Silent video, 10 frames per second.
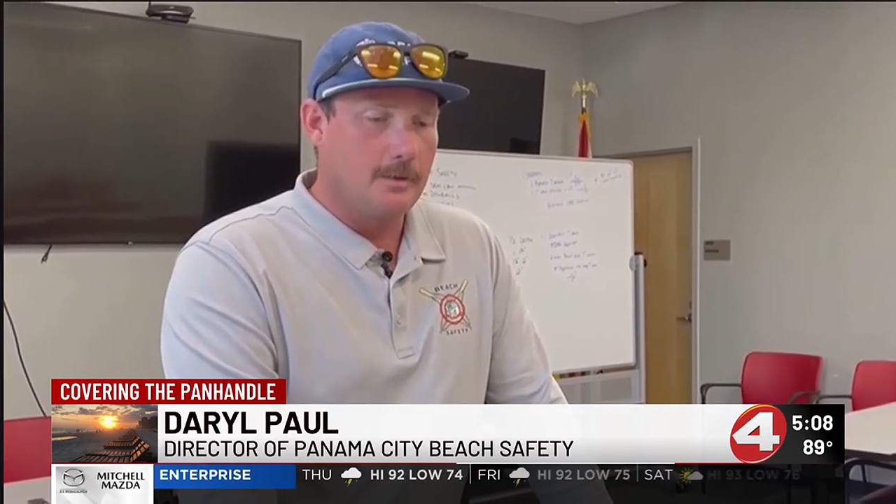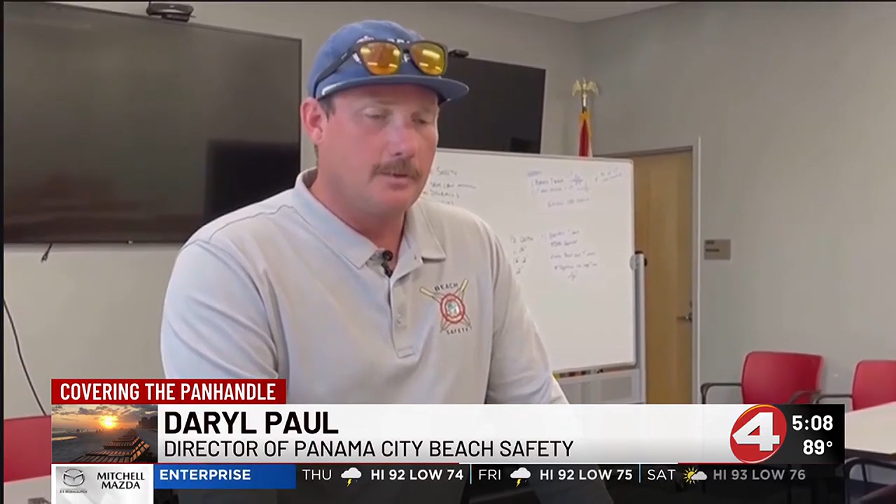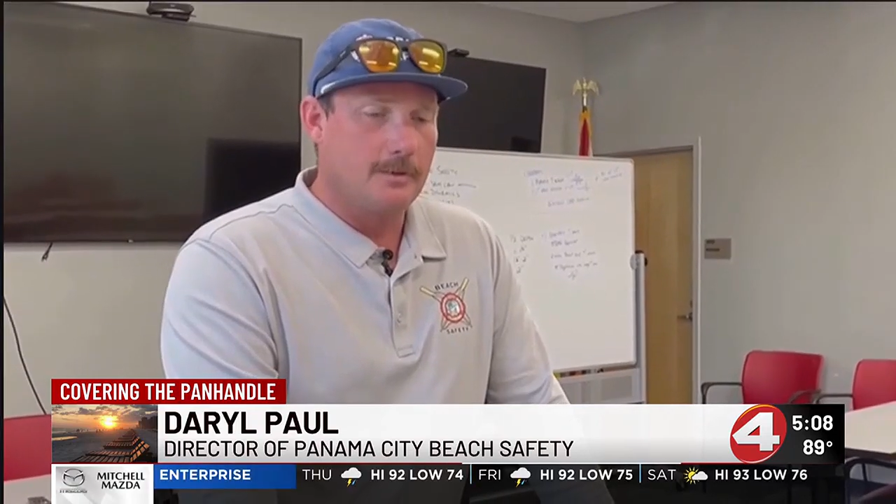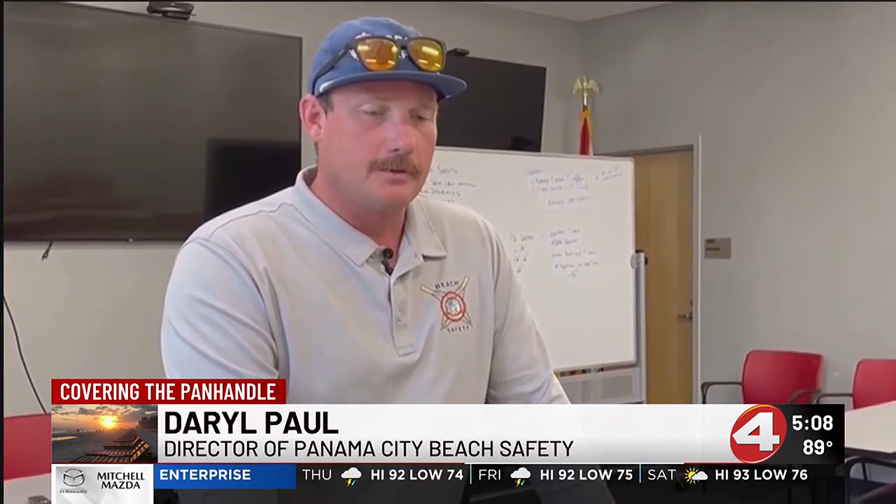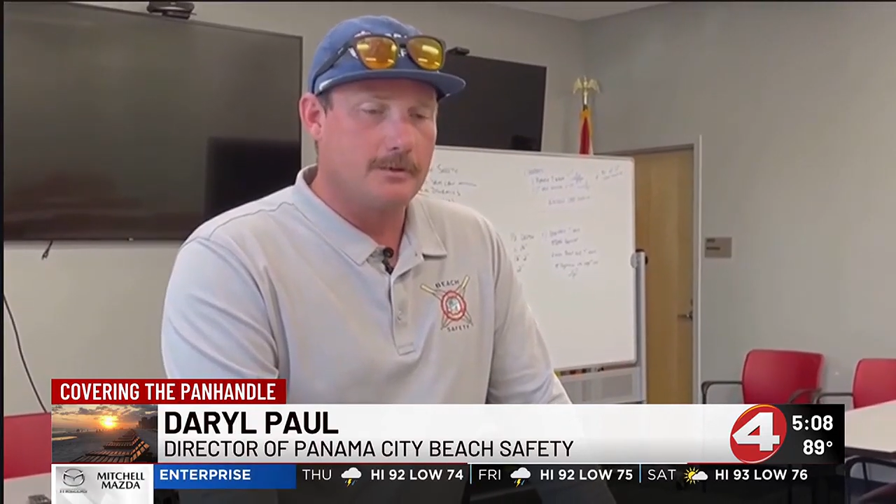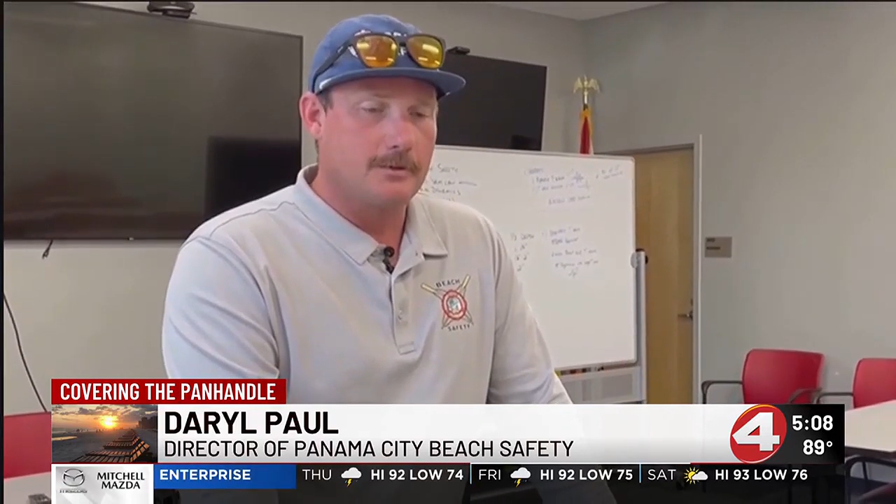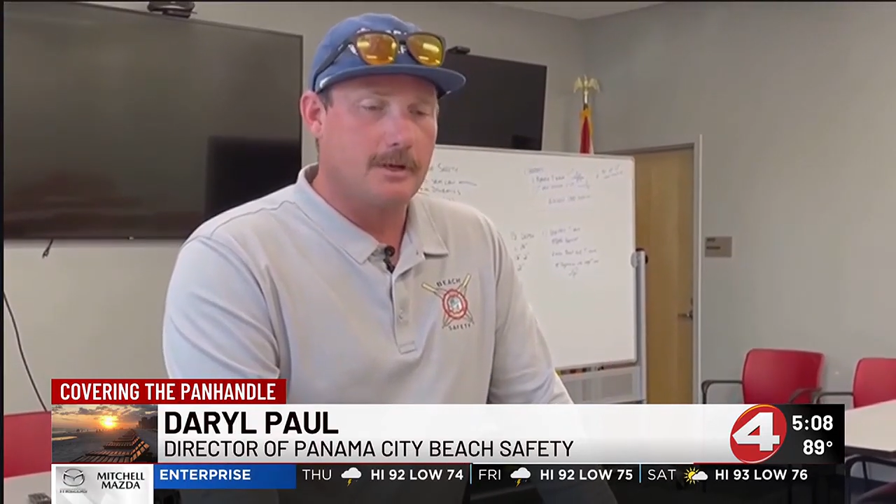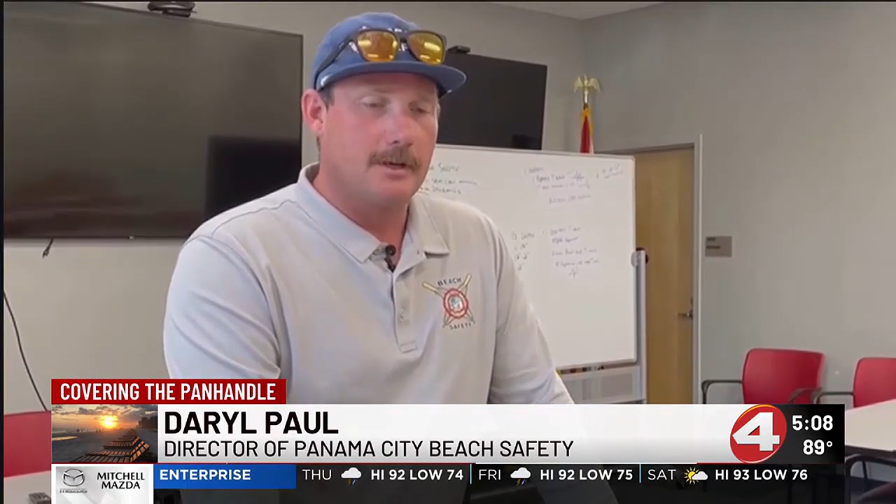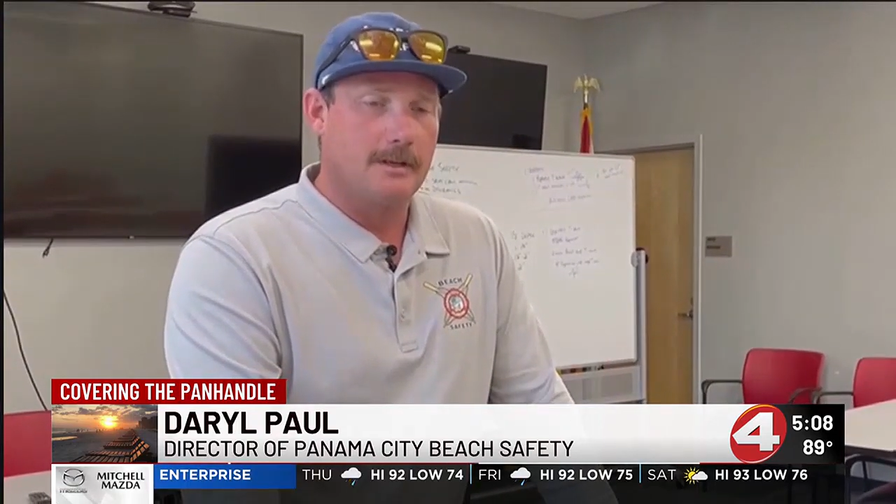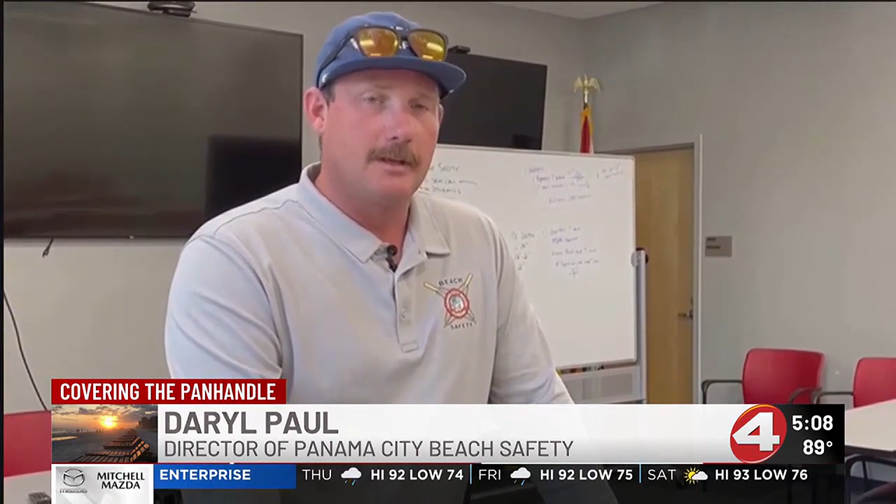We want to
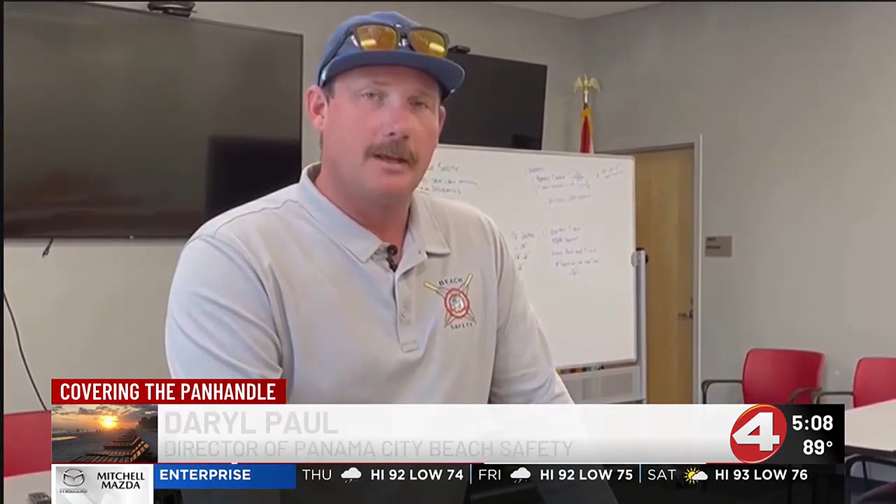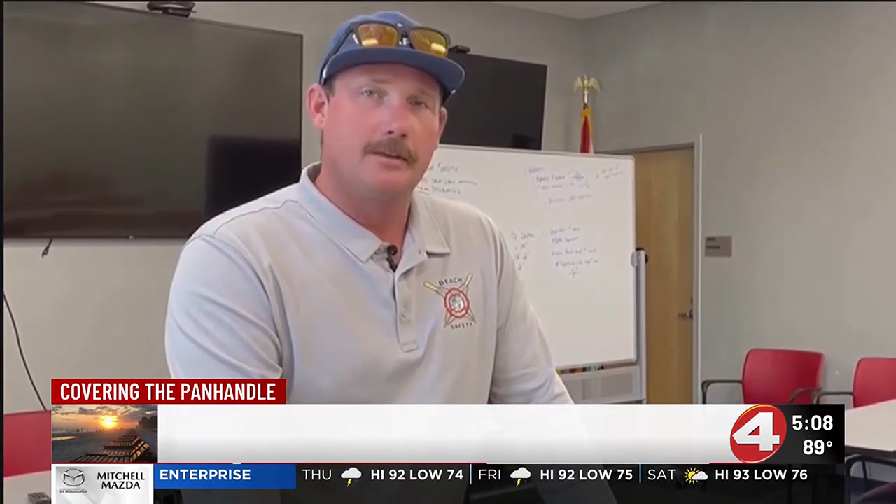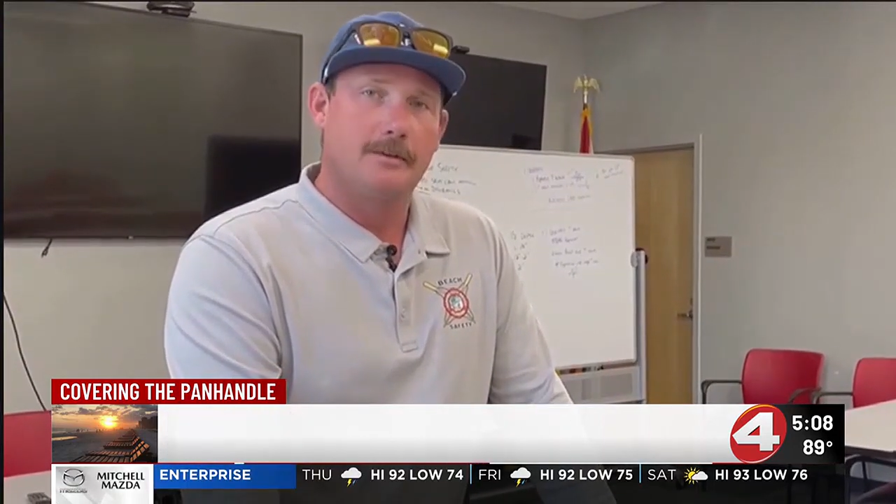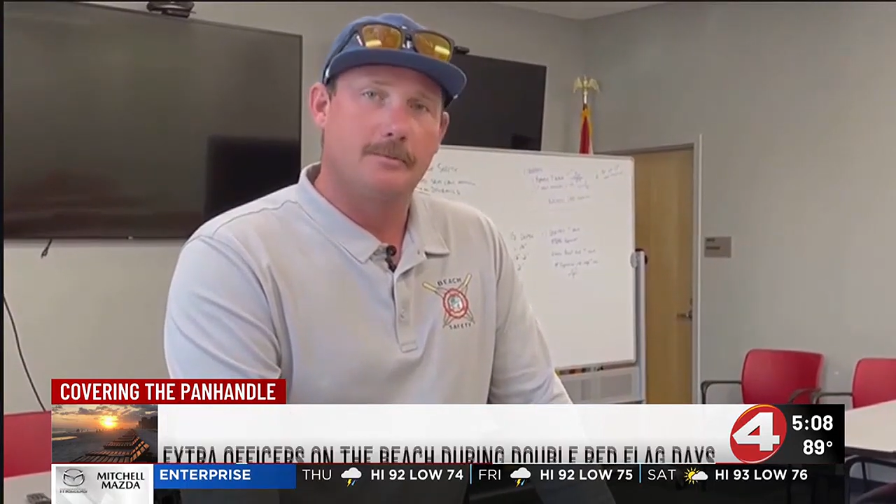try and gain